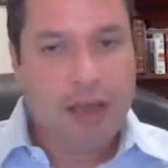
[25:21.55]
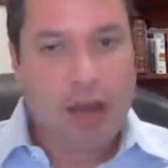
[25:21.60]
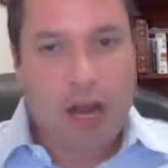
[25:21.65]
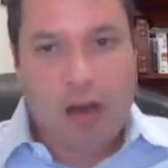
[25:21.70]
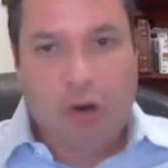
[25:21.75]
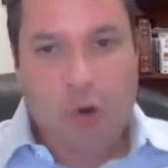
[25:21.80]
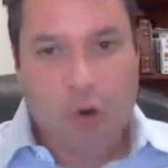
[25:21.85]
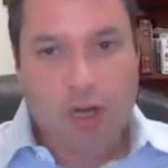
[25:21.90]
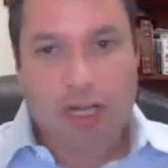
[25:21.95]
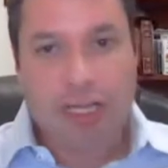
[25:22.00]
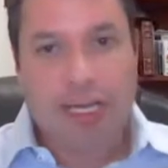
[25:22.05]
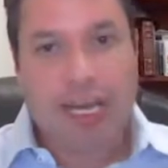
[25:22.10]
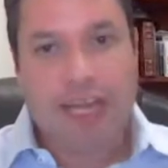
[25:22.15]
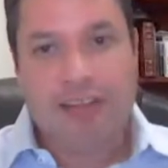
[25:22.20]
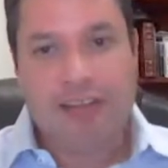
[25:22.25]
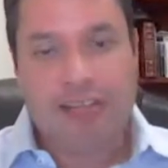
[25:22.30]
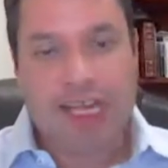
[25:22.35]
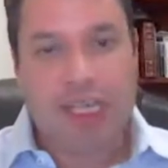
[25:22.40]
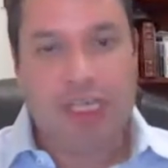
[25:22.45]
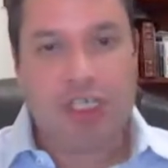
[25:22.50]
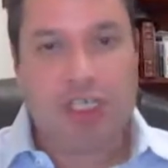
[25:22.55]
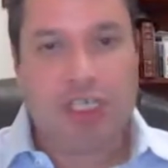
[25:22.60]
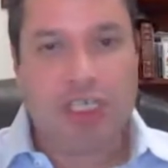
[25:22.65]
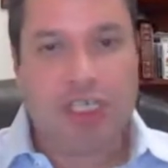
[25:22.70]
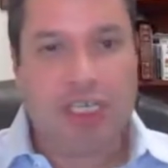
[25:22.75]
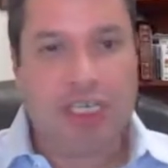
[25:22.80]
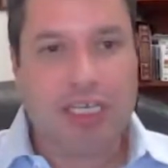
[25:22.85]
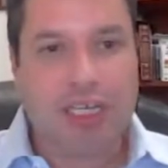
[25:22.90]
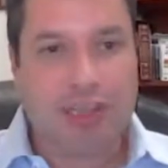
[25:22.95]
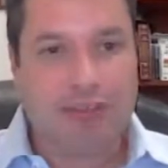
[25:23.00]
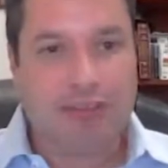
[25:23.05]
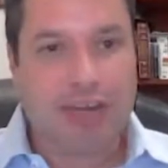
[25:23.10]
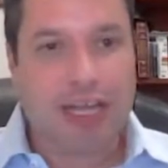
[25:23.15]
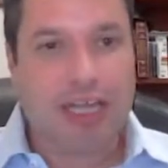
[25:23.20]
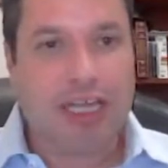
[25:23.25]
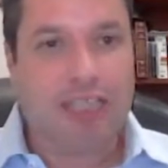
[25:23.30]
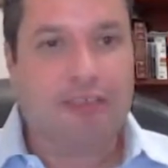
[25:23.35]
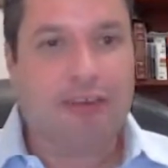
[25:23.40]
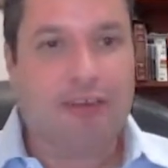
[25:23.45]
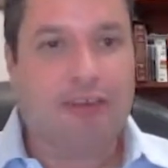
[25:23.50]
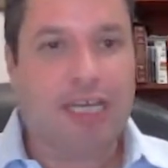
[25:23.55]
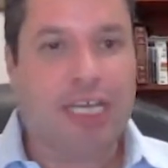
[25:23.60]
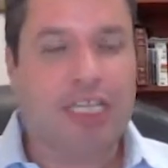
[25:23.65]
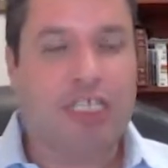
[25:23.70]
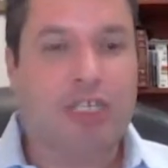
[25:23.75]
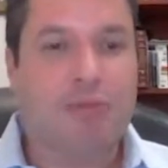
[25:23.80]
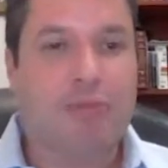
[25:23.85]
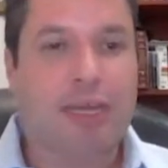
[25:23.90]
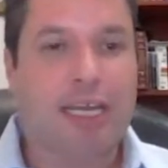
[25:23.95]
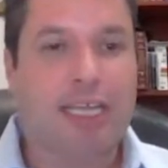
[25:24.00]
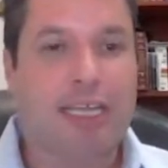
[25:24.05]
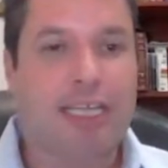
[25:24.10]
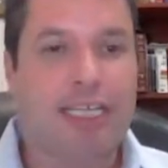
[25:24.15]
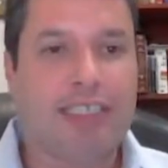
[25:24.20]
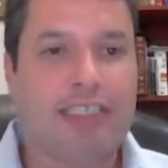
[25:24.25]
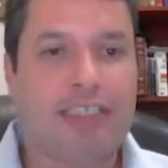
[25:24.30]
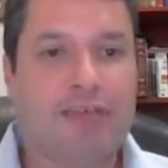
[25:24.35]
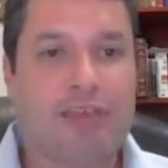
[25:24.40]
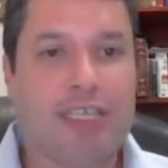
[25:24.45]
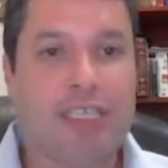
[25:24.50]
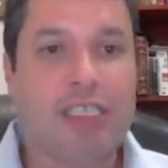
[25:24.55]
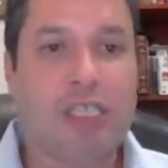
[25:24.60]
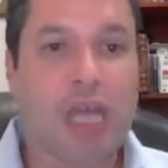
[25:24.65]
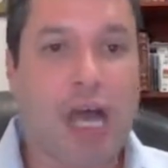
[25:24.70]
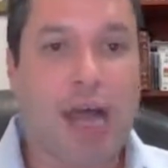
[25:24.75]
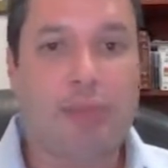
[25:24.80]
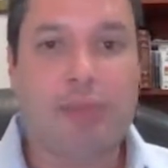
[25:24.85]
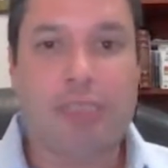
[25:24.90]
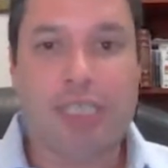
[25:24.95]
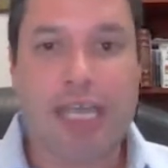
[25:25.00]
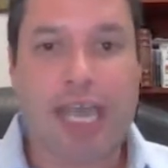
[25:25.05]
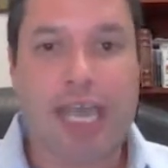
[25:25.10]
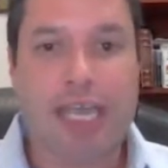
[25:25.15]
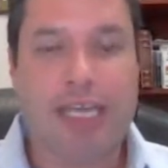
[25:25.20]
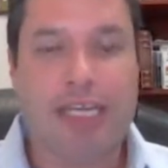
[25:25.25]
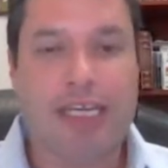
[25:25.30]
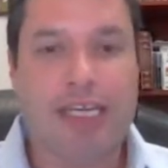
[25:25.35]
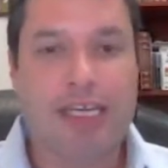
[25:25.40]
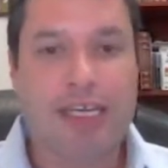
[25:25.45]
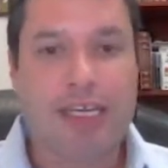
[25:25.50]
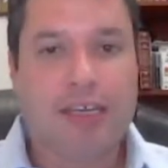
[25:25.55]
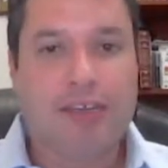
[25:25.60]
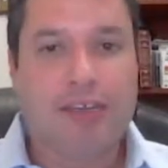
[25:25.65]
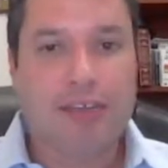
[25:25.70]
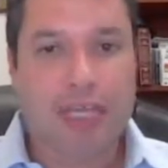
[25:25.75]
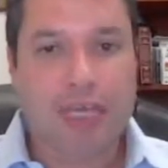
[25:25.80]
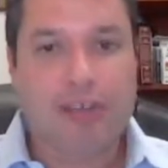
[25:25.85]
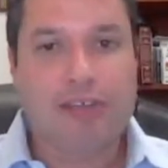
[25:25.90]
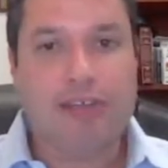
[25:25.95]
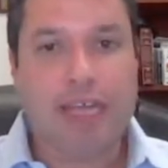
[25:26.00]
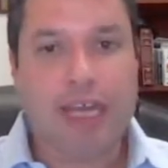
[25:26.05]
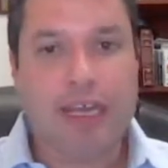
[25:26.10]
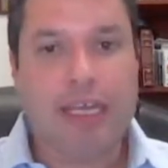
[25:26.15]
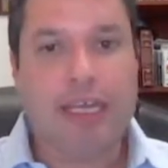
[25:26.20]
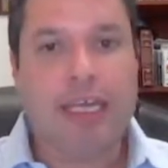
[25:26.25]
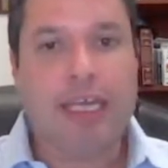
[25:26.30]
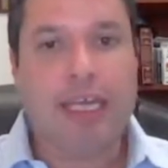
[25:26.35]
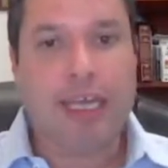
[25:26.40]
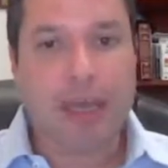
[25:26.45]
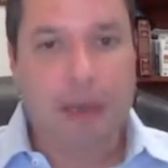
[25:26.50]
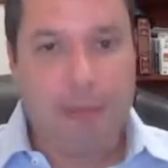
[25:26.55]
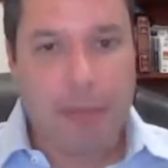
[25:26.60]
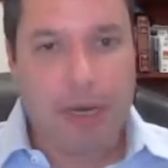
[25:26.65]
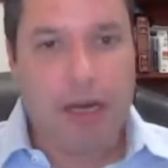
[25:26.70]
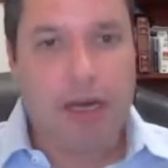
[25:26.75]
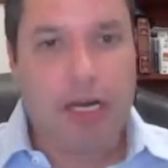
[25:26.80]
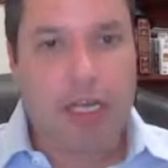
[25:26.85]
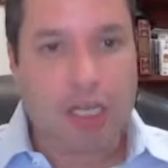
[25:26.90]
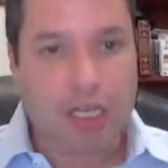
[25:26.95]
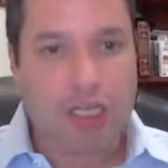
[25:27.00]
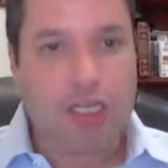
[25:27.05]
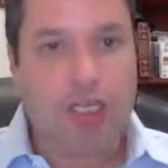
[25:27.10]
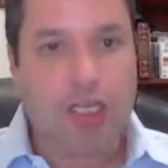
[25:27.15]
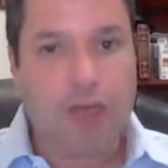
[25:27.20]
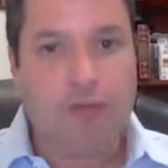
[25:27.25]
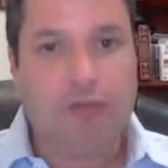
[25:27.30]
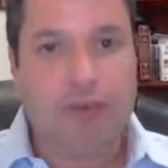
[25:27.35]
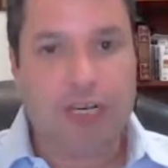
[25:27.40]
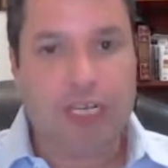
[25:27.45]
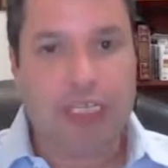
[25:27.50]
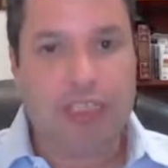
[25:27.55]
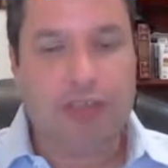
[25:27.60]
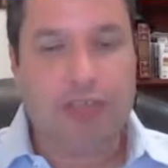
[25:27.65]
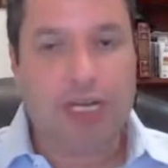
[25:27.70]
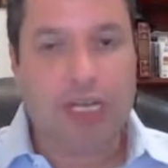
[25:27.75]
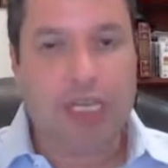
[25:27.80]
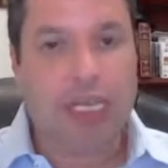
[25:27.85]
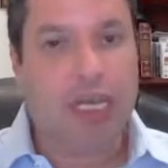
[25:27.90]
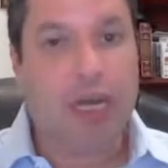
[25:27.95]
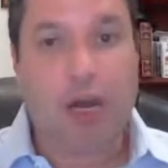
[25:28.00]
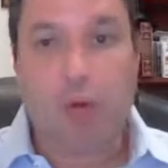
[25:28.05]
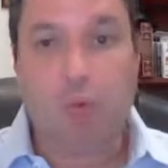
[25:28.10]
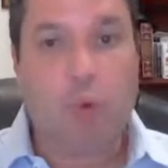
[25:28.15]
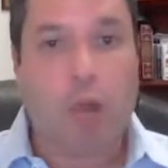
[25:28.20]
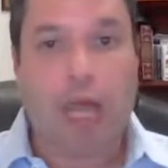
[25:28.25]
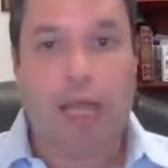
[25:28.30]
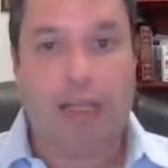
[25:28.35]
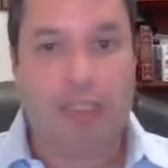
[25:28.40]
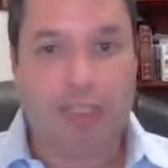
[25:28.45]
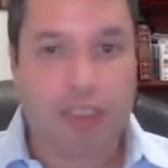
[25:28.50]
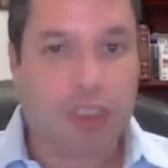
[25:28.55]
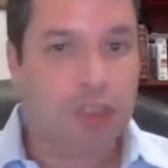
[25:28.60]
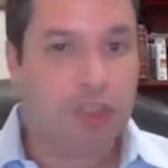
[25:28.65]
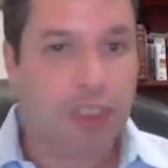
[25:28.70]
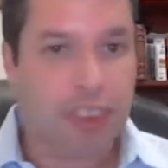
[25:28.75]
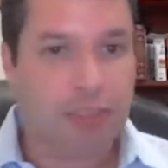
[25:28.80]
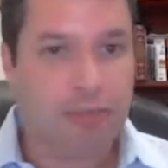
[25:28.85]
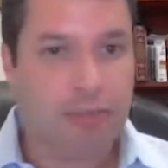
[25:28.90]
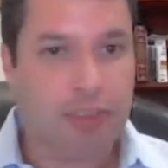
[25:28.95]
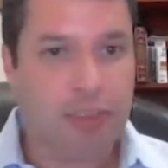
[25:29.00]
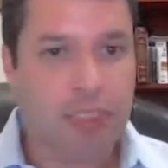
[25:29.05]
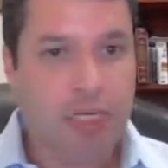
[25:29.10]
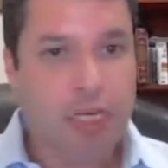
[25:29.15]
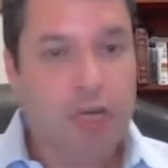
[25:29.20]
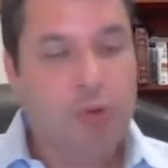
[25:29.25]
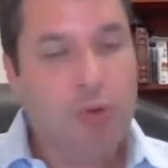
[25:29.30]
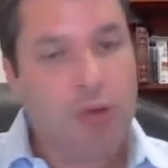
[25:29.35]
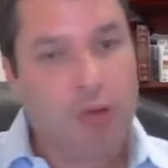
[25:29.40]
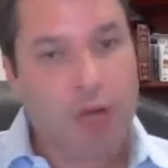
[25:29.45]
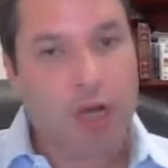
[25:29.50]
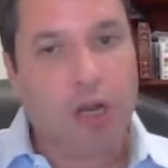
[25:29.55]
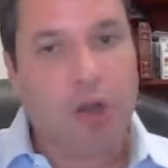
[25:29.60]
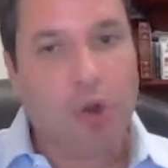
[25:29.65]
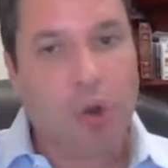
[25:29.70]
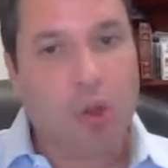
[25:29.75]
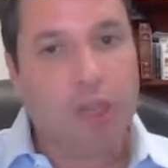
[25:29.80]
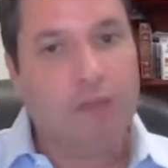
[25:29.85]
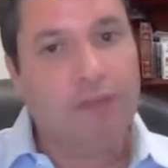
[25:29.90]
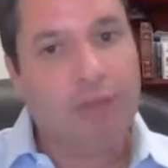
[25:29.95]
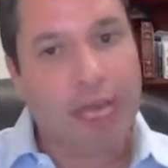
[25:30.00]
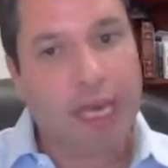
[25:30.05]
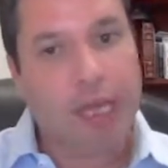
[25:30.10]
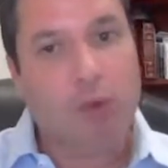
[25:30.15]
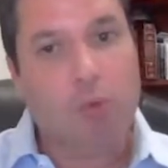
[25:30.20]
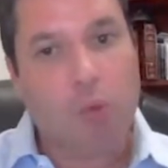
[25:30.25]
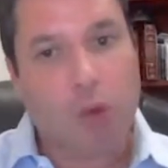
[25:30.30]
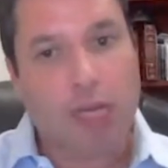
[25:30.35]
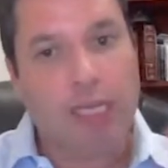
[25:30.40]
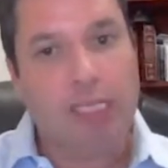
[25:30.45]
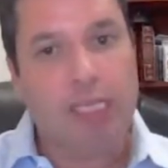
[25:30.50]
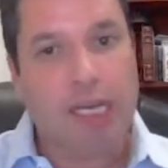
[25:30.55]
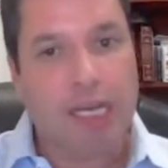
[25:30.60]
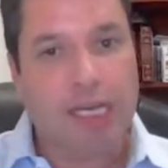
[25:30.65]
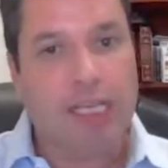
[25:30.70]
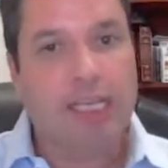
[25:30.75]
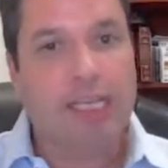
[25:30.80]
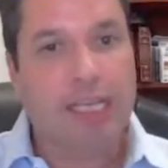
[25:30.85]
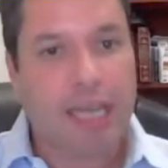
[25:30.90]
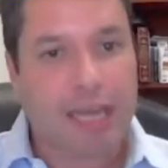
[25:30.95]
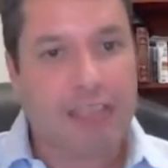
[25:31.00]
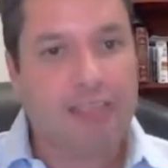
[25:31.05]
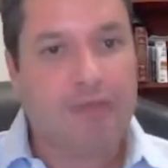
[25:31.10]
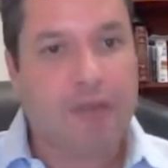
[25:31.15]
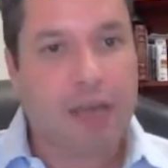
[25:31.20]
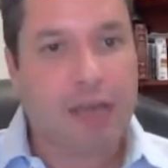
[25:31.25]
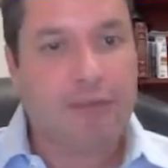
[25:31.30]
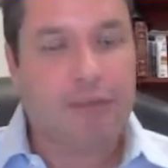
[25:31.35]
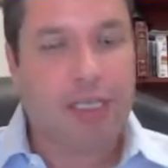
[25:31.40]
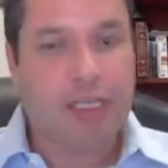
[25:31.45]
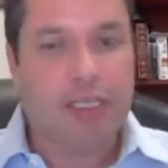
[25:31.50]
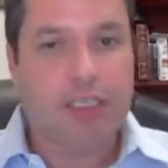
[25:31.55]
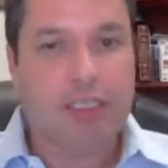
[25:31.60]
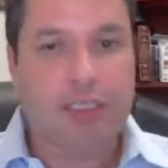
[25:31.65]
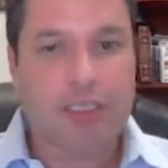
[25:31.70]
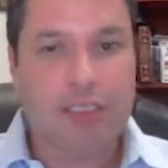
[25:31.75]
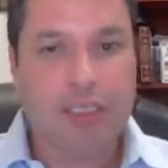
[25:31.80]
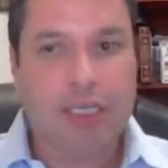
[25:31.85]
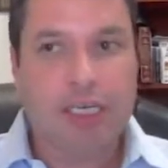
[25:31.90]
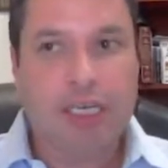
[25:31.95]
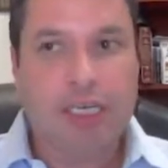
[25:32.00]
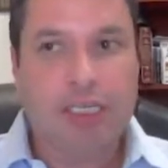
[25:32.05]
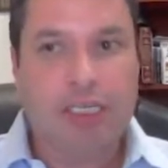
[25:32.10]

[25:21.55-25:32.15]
Our organization, Israel Allies Foundation, made a list of the top 10 things that America could do for Israel in our wildest dreams, with our goal of getting one done in the next 5 years.